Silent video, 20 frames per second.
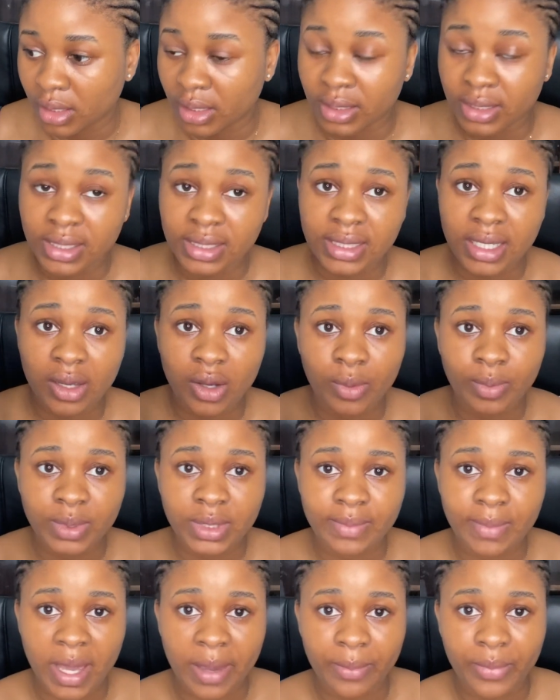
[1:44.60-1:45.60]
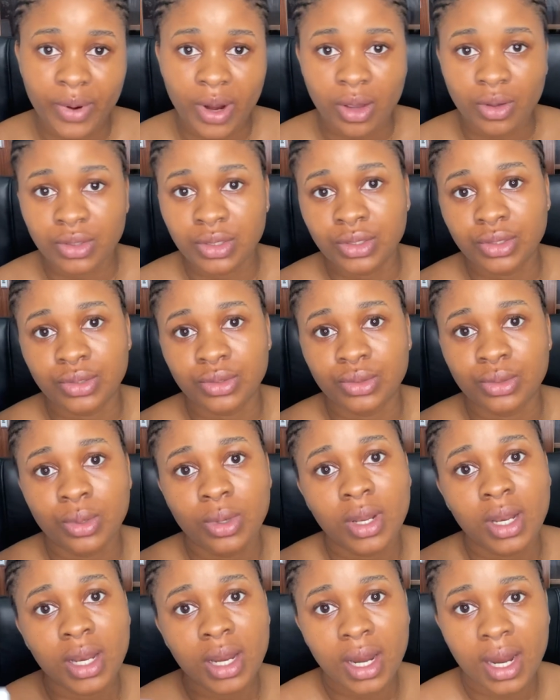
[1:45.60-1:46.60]
this helps my brows to
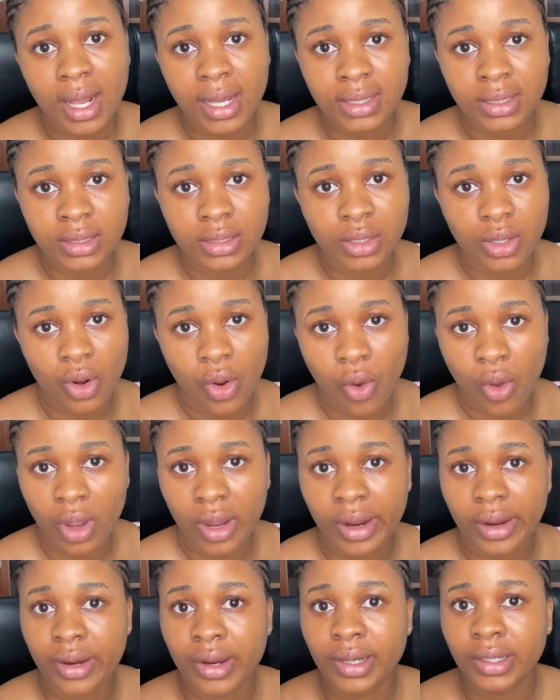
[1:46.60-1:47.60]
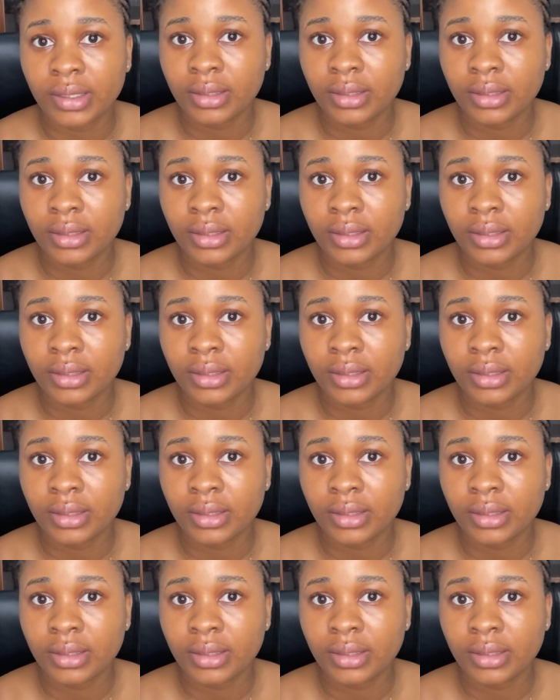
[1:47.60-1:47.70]
last longer.